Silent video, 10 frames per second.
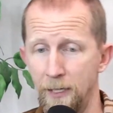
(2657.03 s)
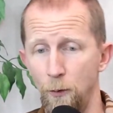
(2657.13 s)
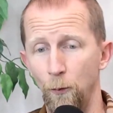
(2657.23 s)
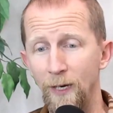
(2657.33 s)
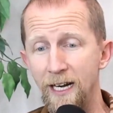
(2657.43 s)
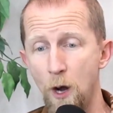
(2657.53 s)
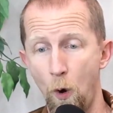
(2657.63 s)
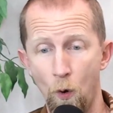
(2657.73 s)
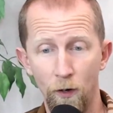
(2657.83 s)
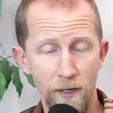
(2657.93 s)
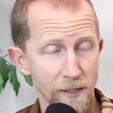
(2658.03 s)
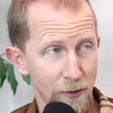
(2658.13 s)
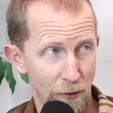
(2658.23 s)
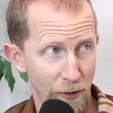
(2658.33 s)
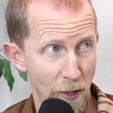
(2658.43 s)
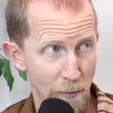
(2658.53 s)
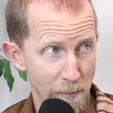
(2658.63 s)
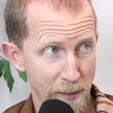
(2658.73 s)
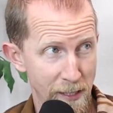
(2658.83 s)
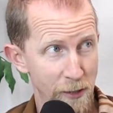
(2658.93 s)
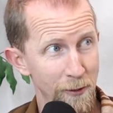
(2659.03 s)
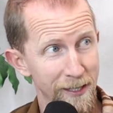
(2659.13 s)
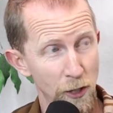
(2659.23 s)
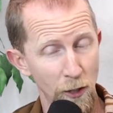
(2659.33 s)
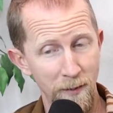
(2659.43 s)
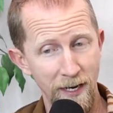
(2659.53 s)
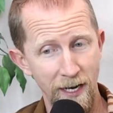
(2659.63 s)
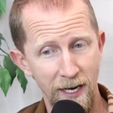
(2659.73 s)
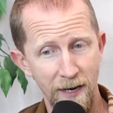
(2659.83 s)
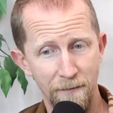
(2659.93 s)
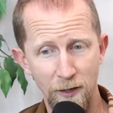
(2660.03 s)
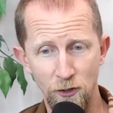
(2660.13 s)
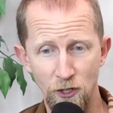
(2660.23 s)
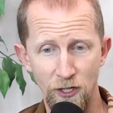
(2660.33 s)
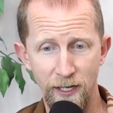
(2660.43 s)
Read horoscopes to determine future